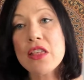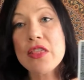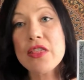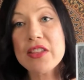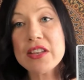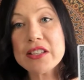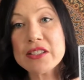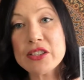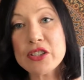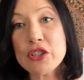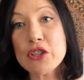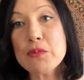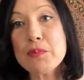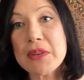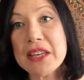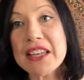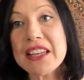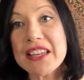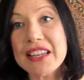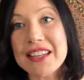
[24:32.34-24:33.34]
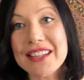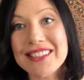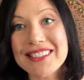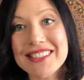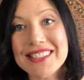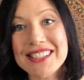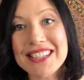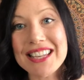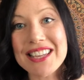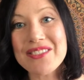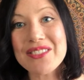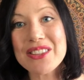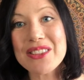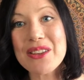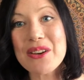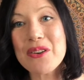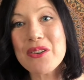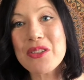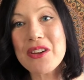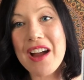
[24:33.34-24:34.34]
these two beings, even
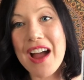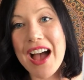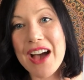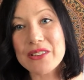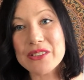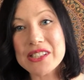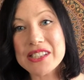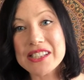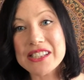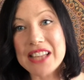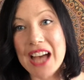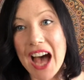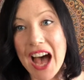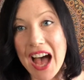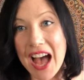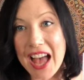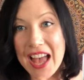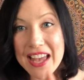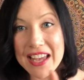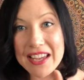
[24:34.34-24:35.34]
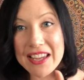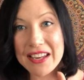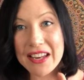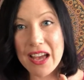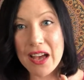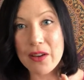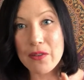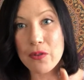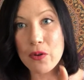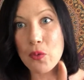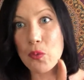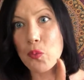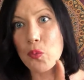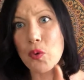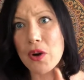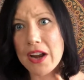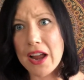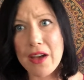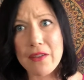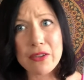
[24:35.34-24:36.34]
though they're outside of
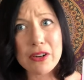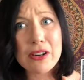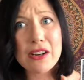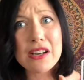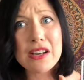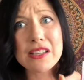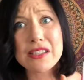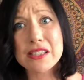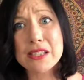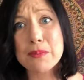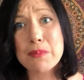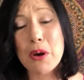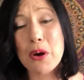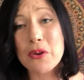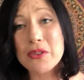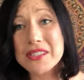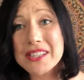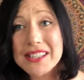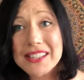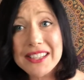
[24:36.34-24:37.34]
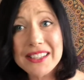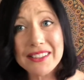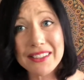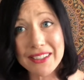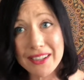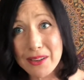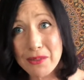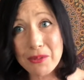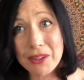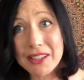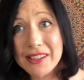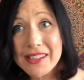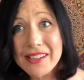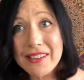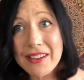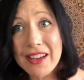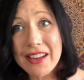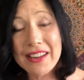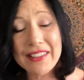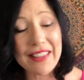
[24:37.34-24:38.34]
whatever is supposedly looking really
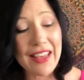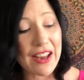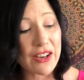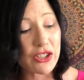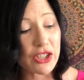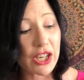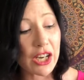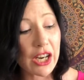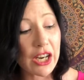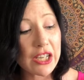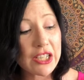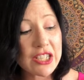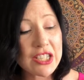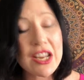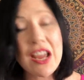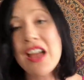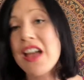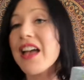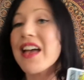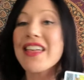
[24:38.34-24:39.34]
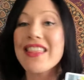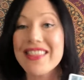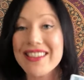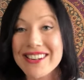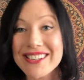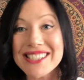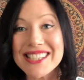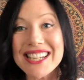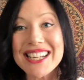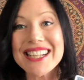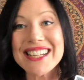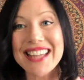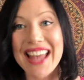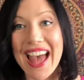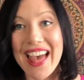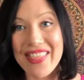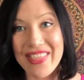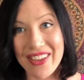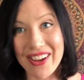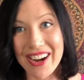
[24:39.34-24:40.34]
good in that church, they're
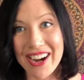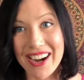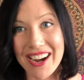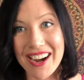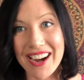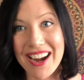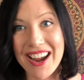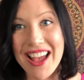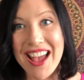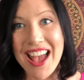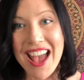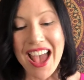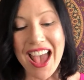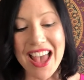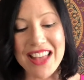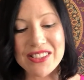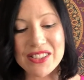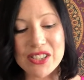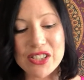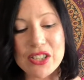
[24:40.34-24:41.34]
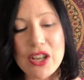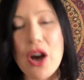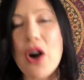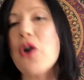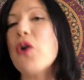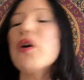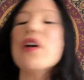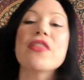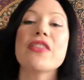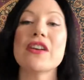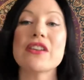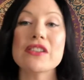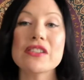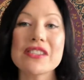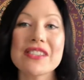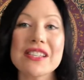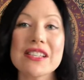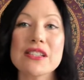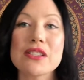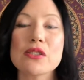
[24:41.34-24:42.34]
together. And so there's
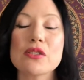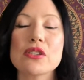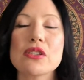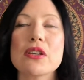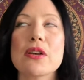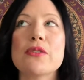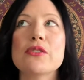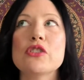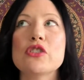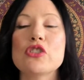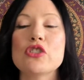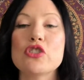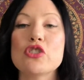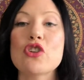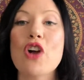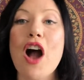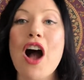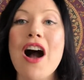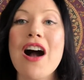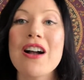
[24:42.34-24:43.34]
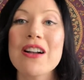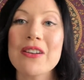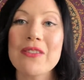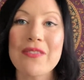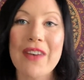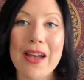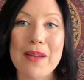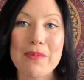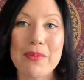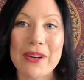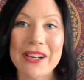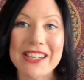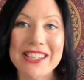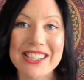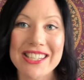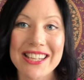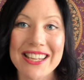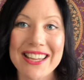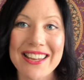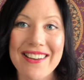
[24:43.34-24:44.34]
this strong
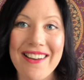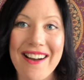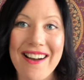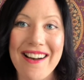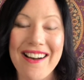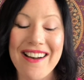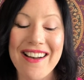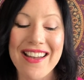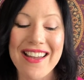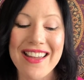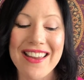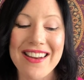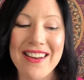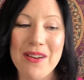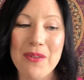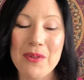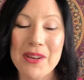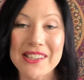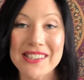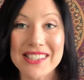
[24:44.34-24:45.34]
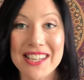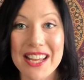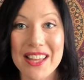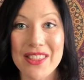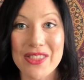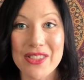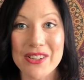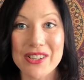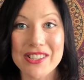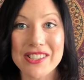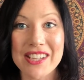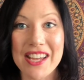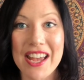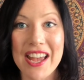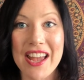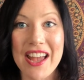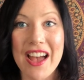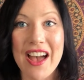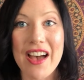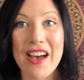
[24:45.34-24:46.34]
vibration on Wednesday and
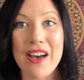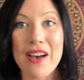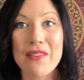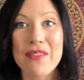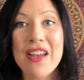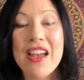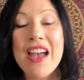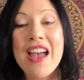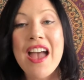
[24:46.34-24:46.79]
Thursday of